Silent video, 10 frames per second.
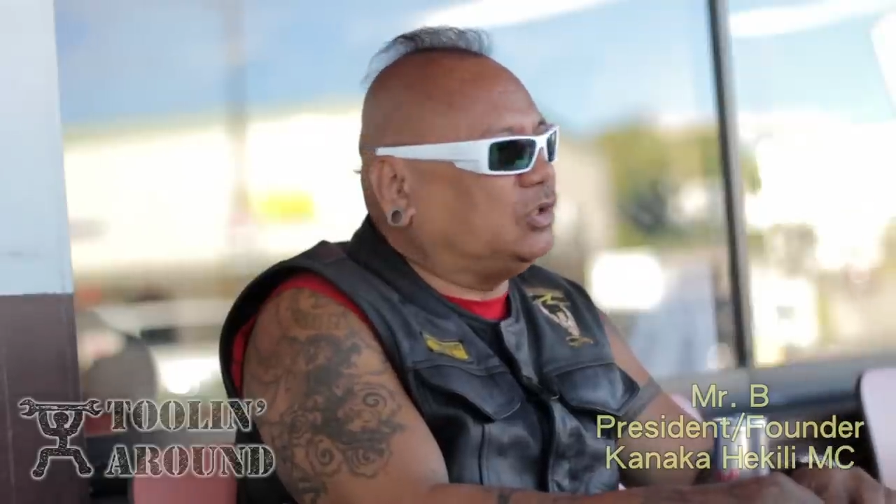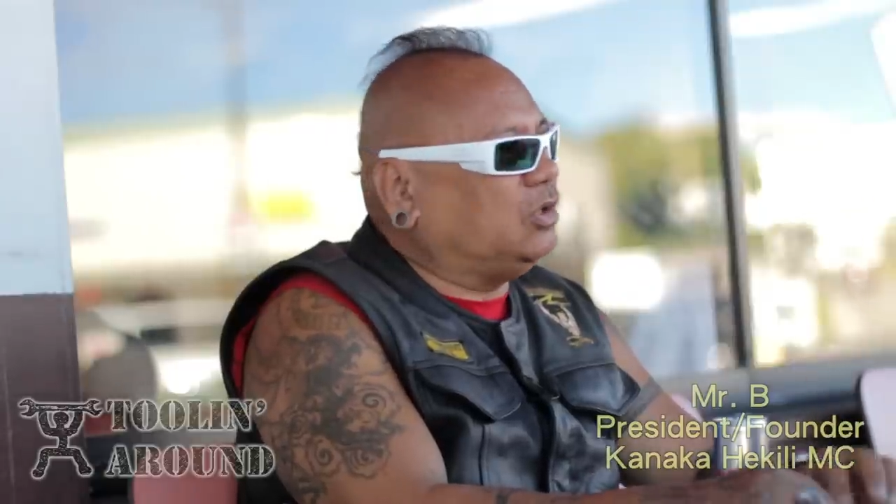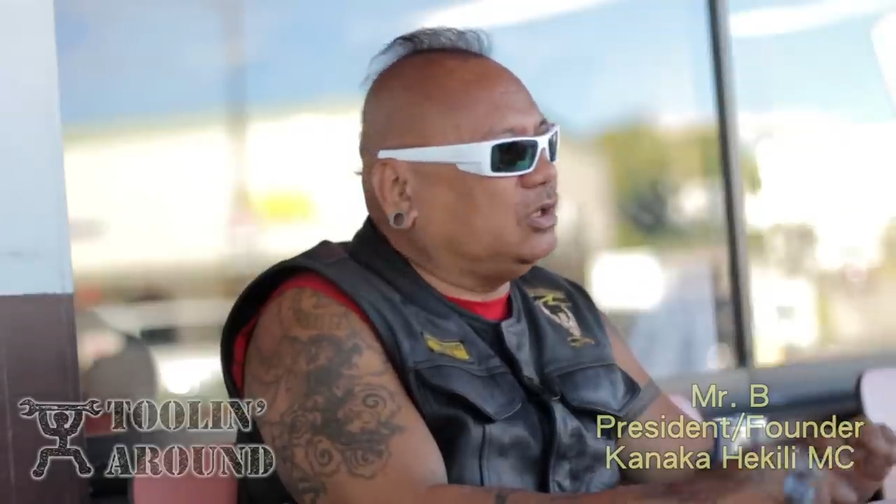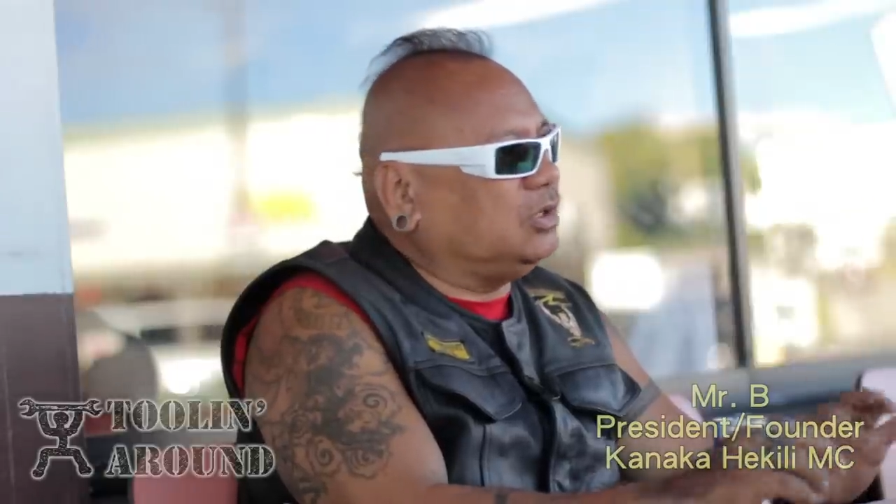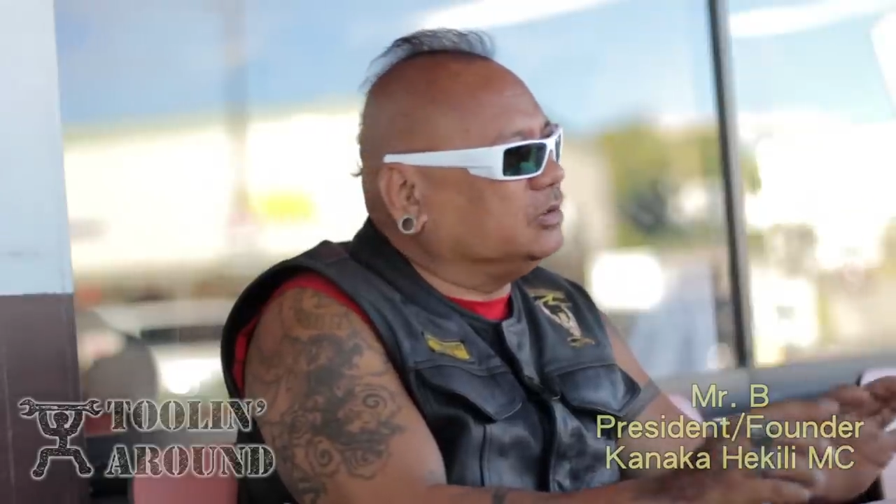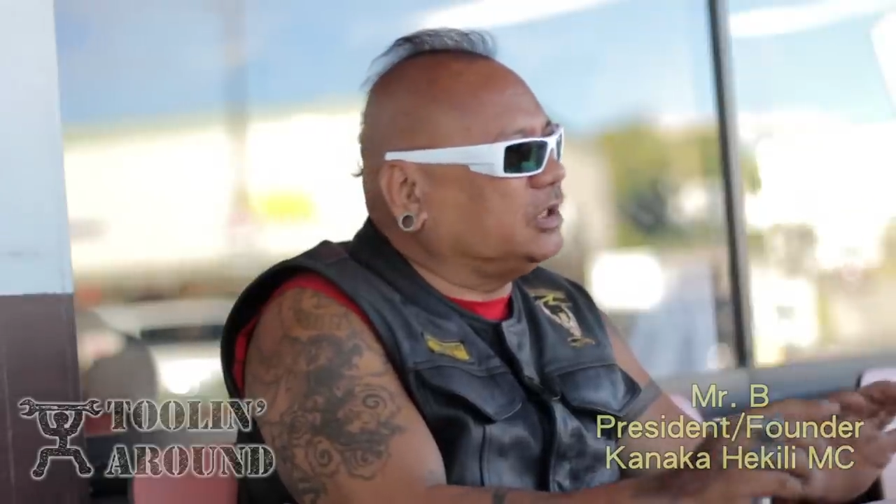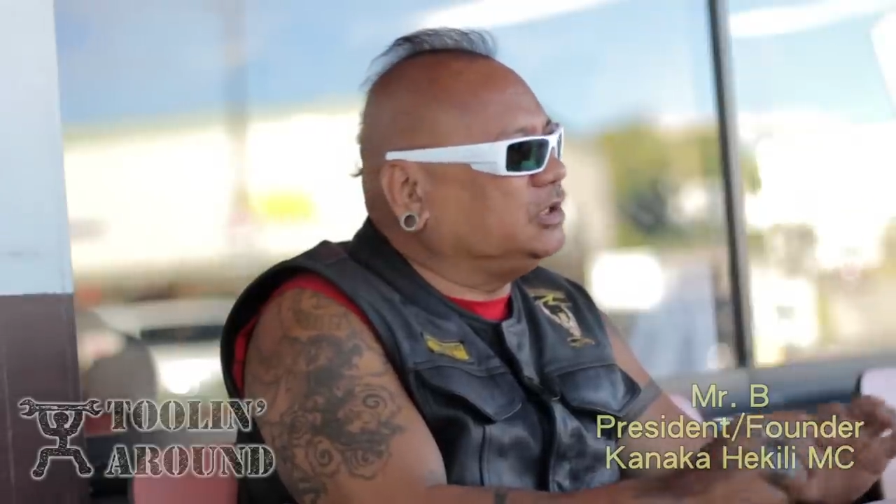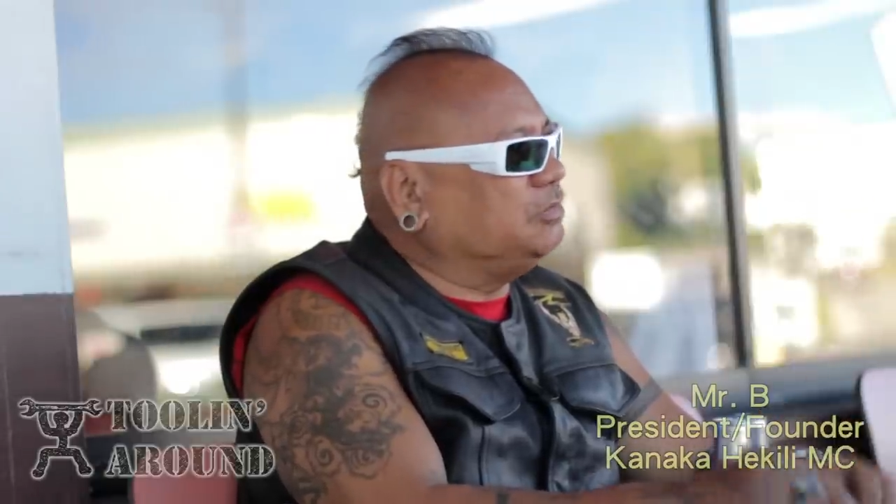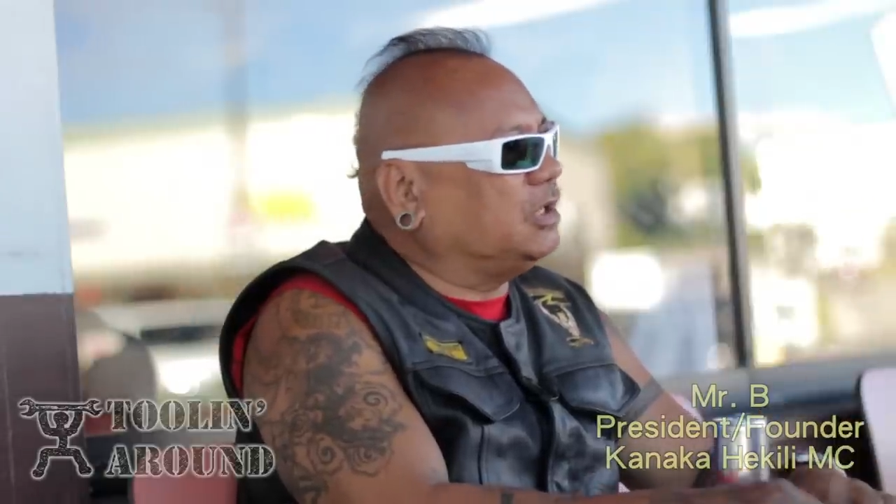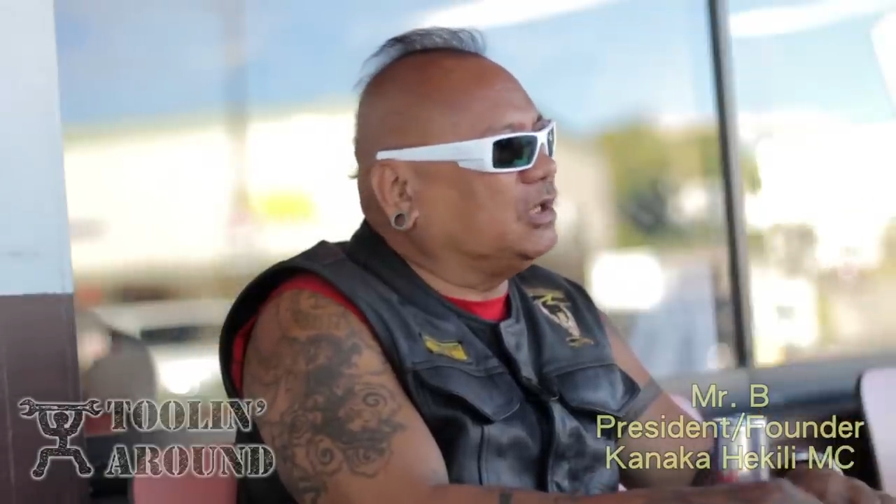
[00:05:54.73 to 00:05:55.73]
all
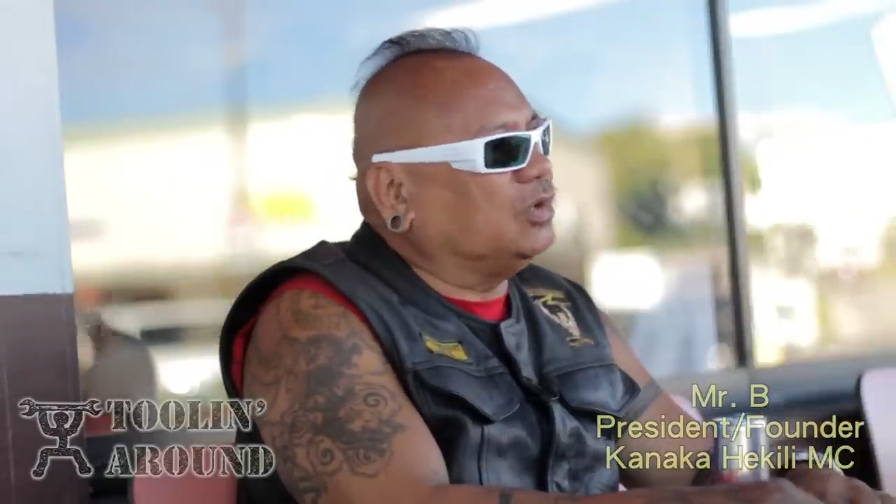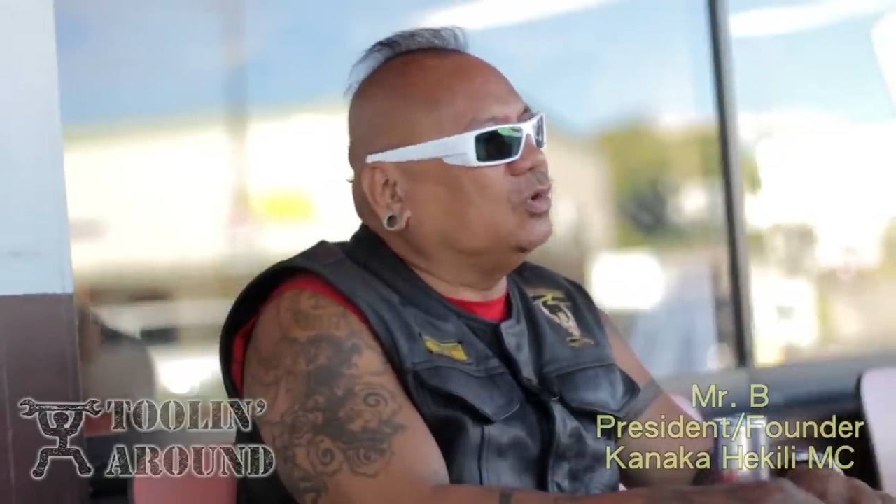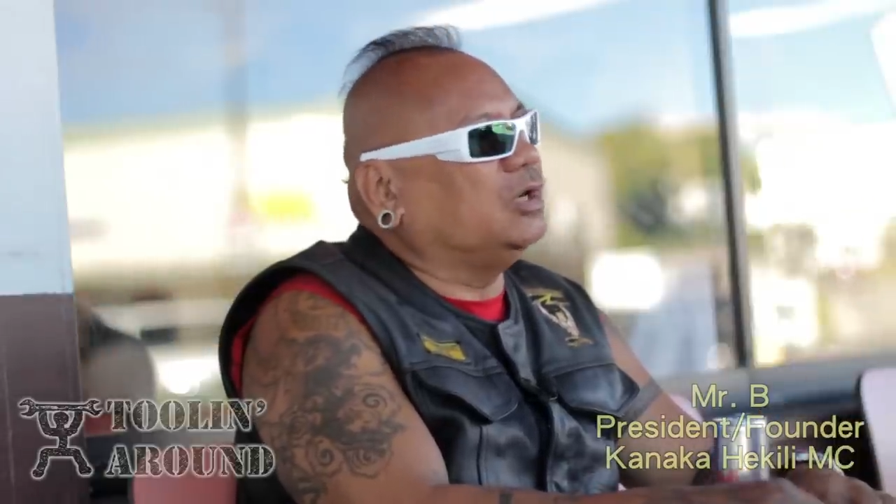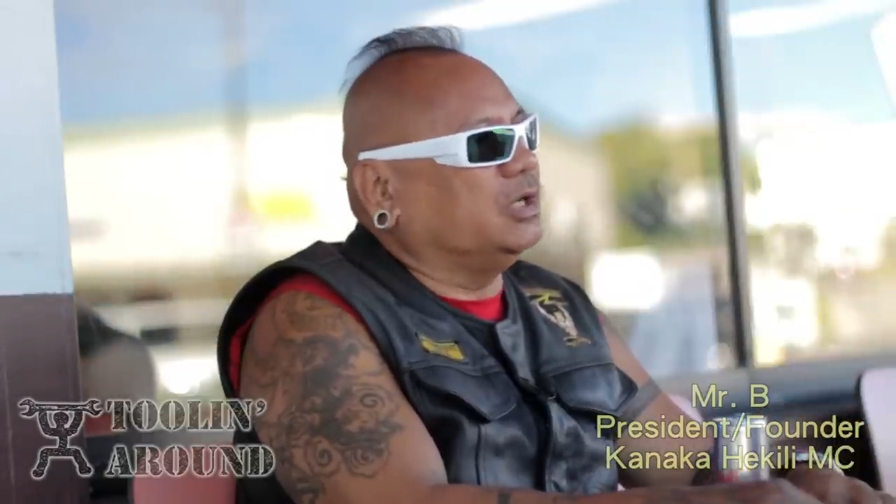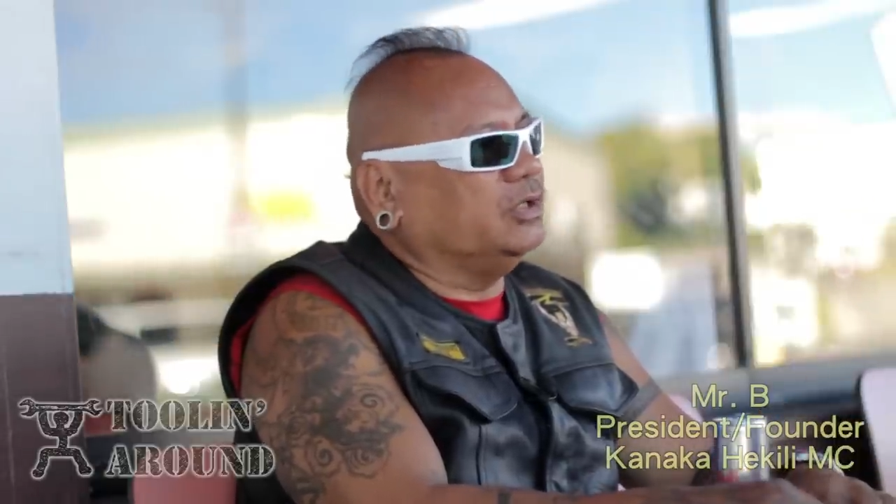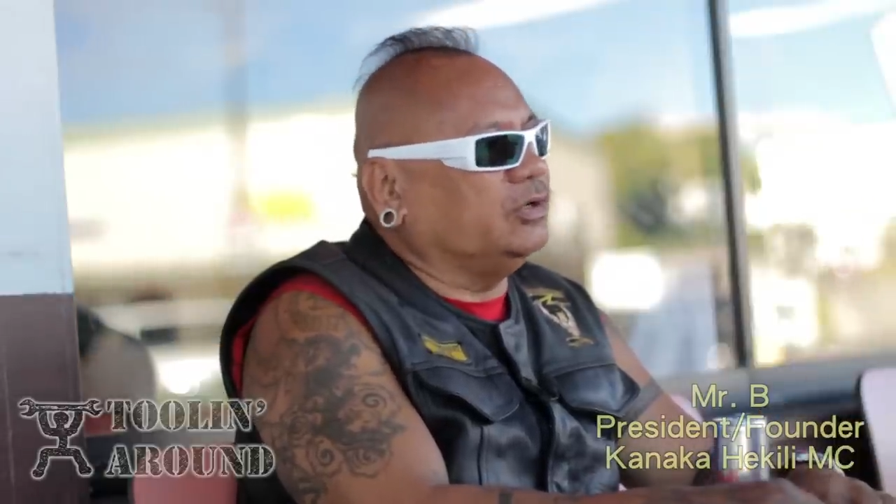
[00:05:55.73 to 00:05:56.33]
nothing but aloha.